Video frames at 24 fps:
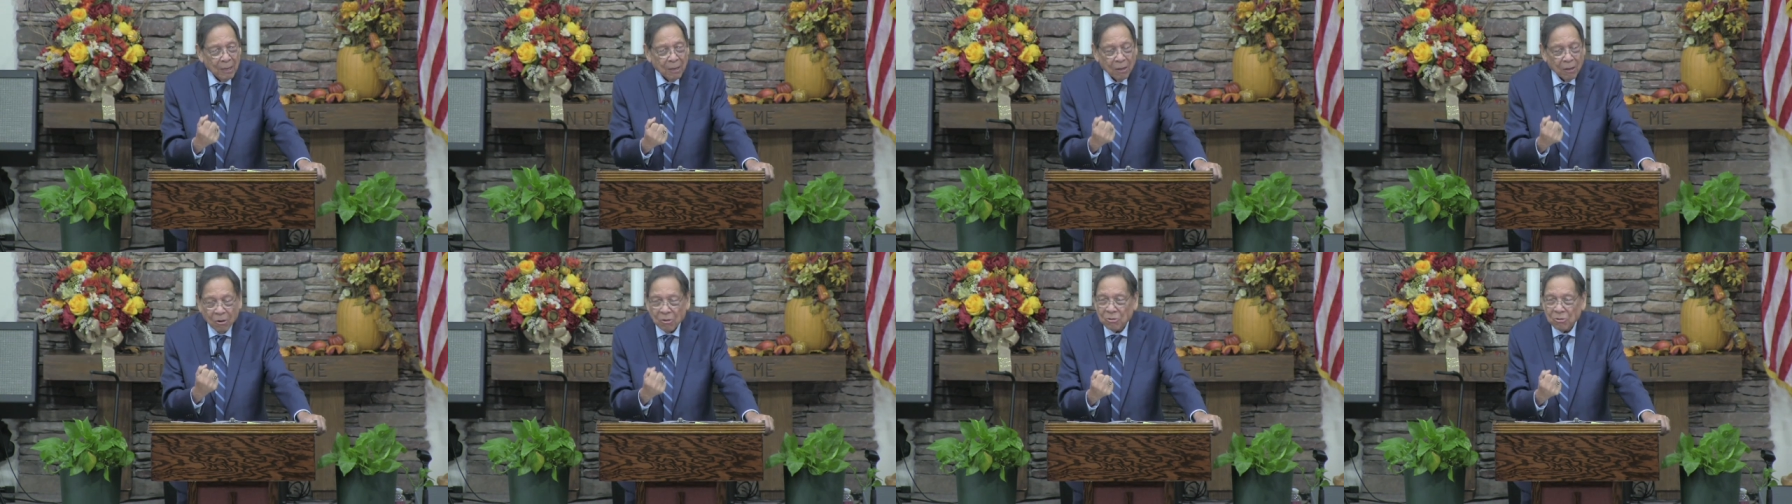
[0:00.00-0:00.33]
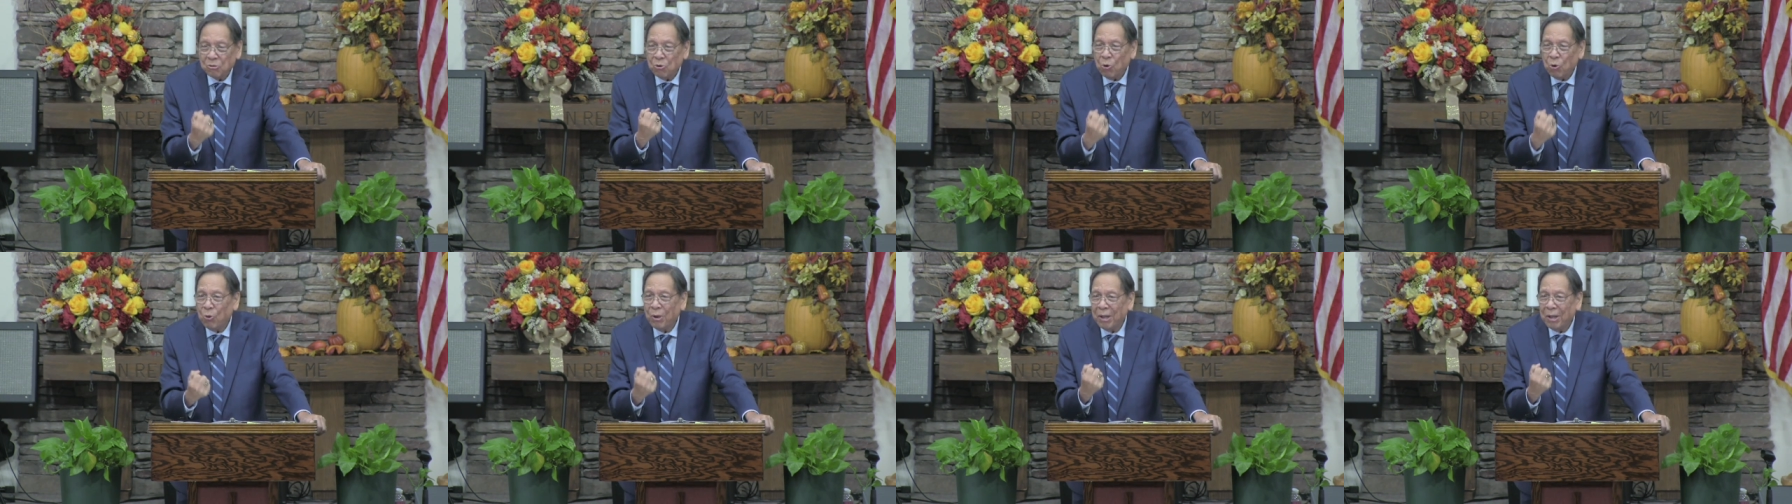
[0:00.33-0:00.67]

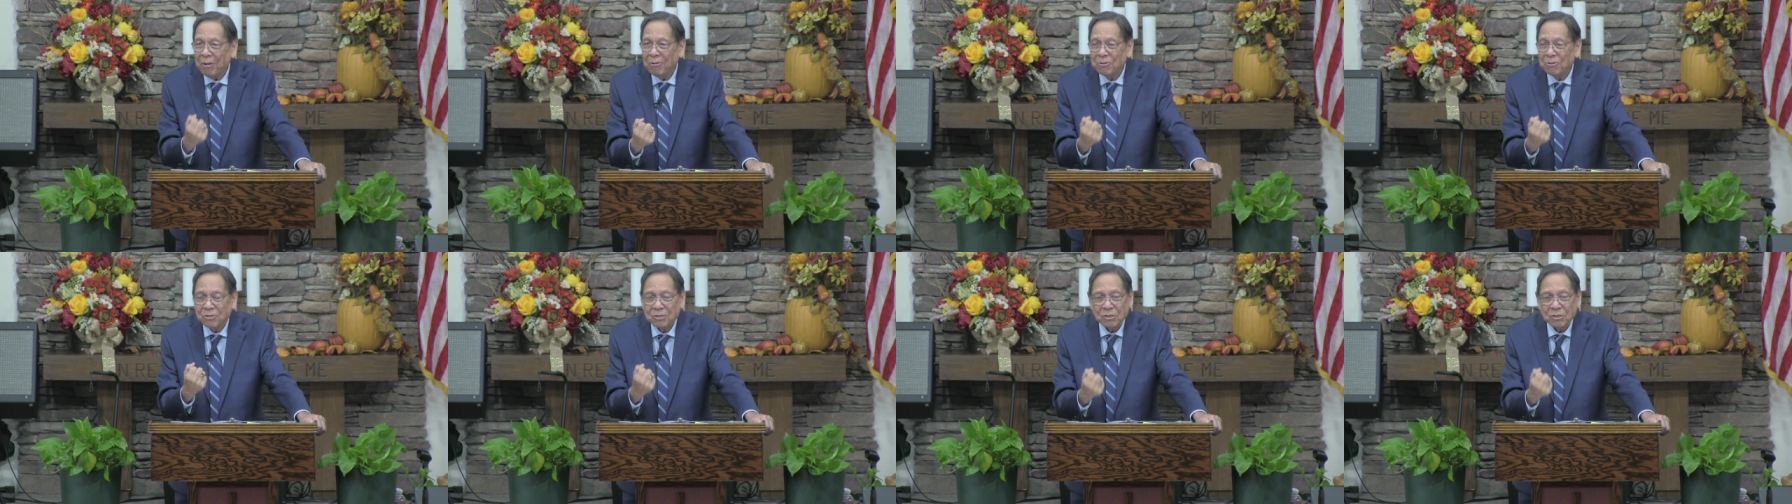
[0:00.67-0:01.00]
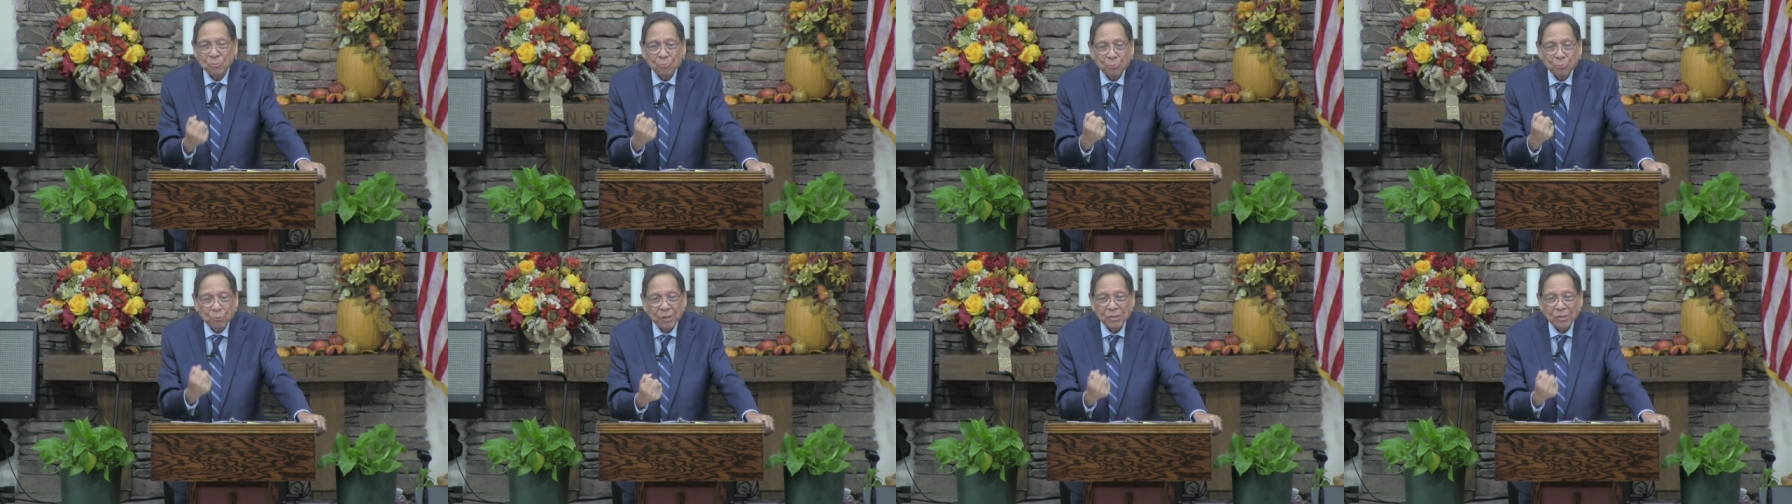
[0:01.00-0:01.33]
Because who else
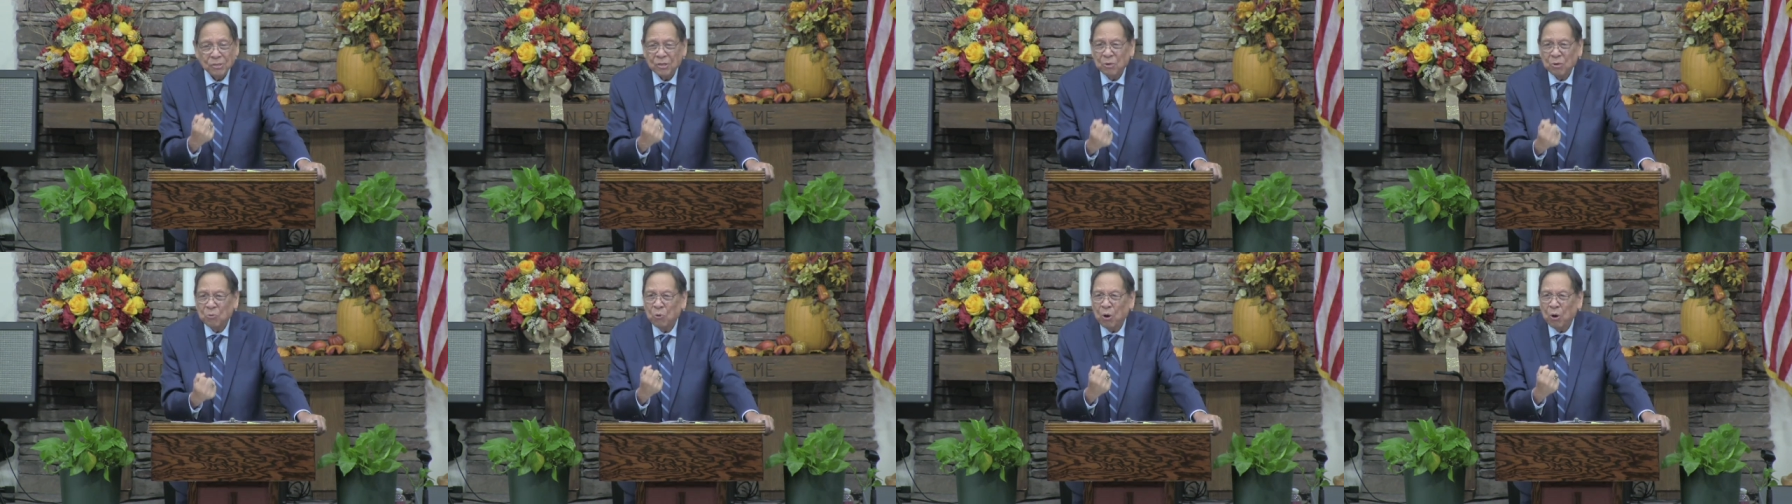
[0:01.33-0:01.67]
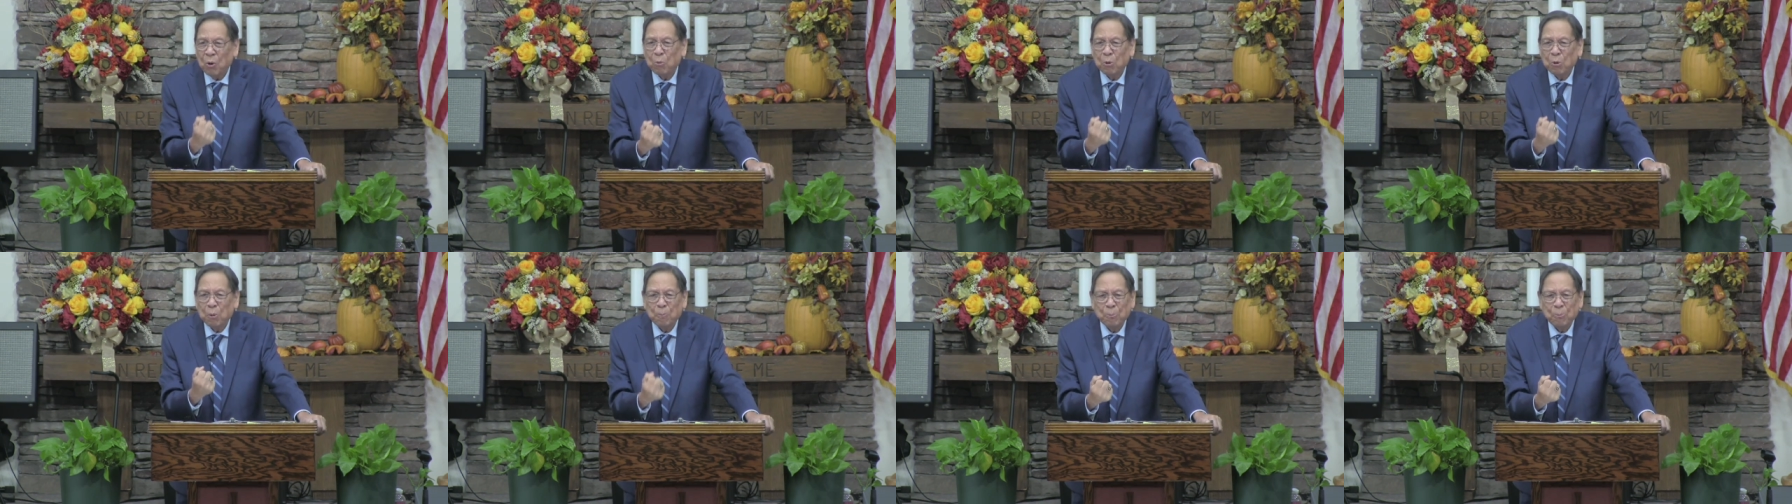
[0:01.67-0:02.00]
is preaching
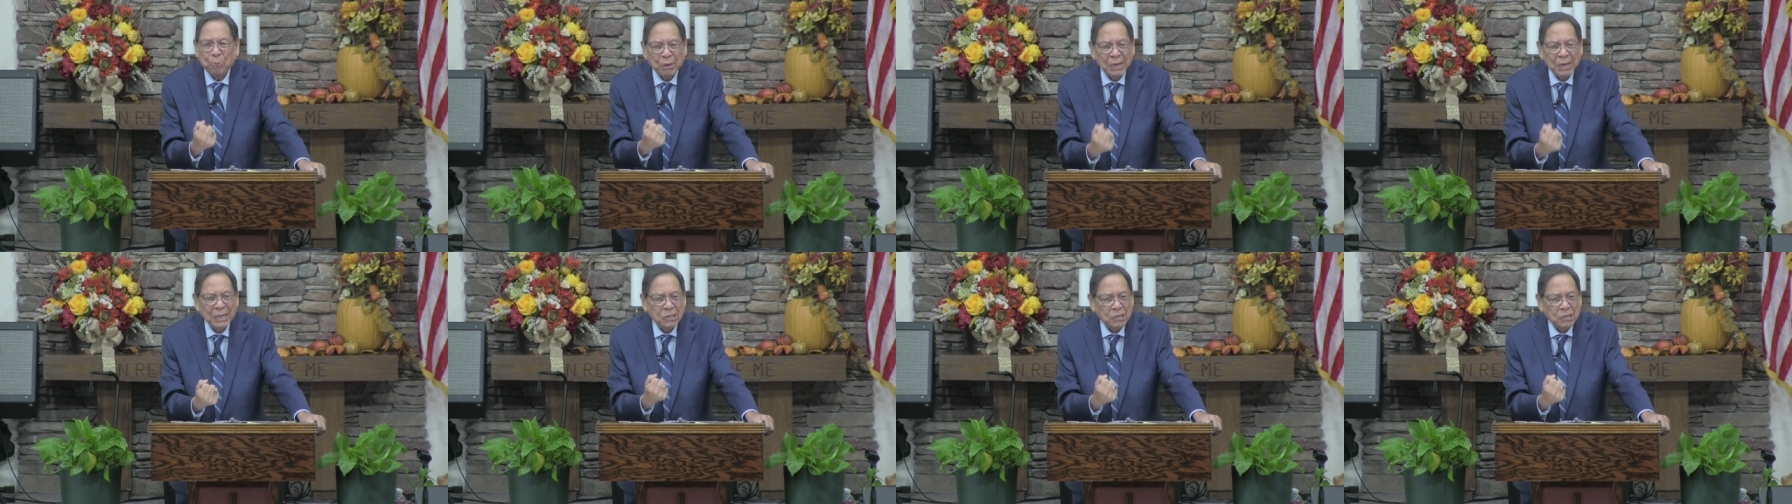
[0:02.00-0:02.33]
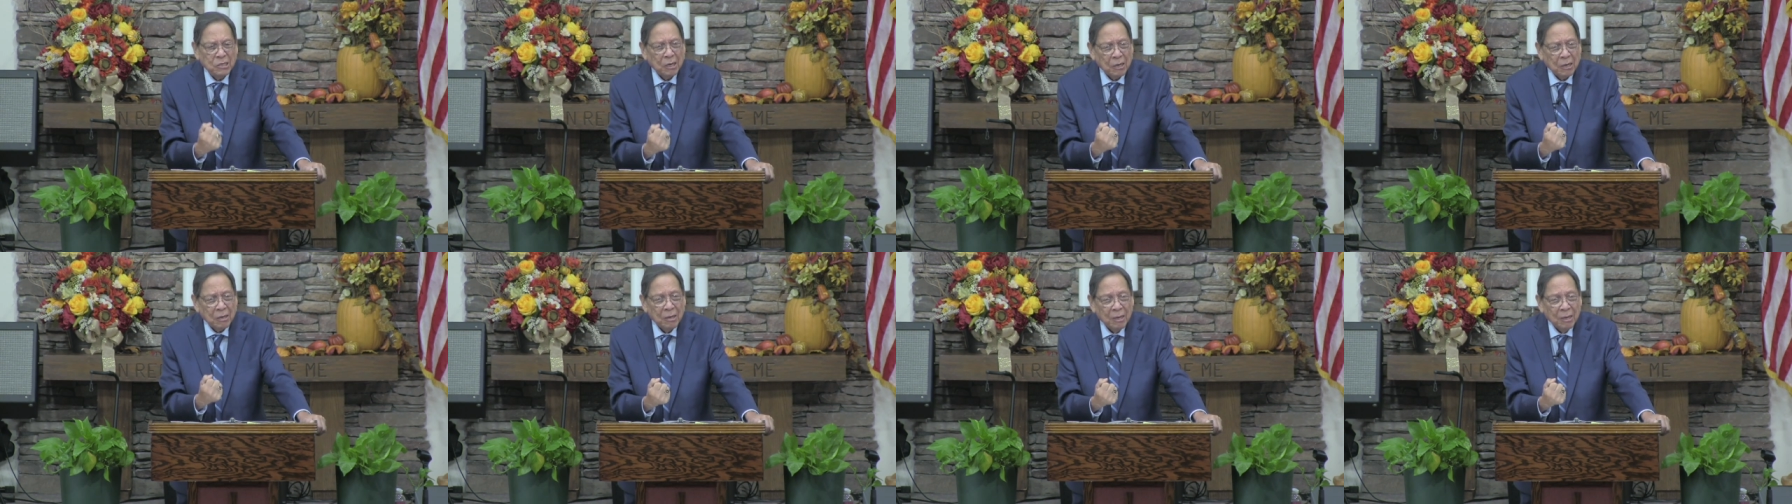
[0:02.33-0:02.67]
what we're
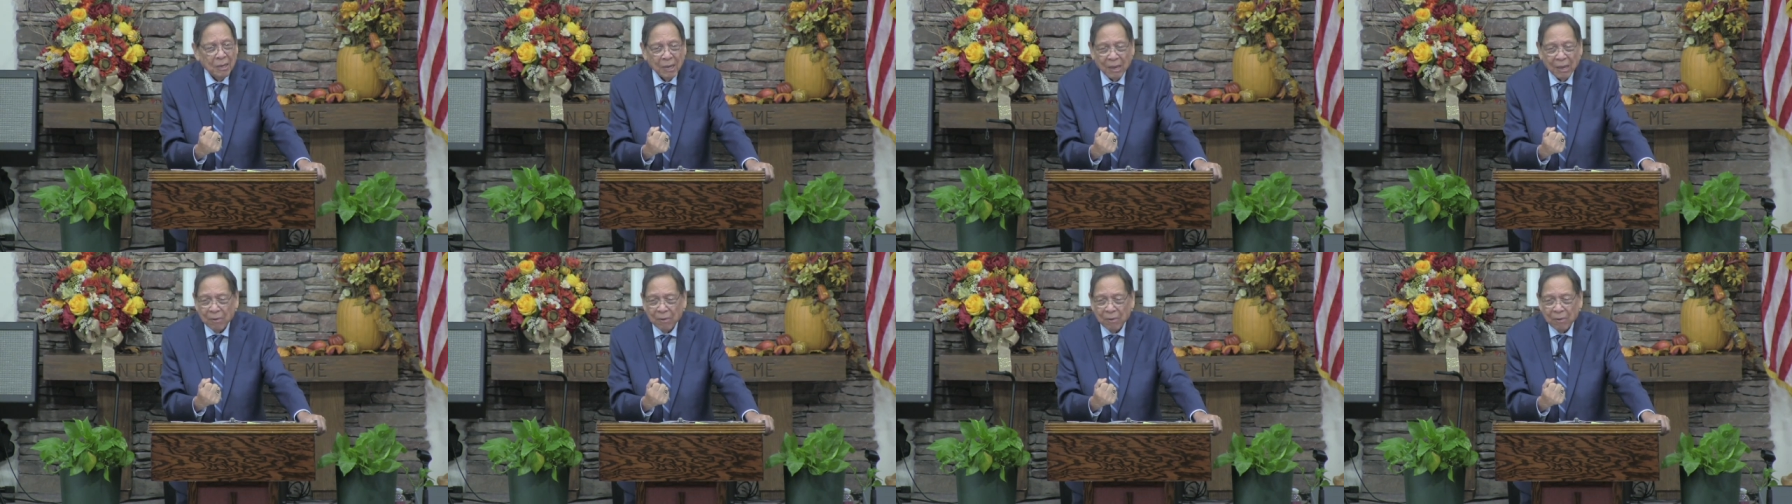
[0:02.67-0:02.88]
preaching?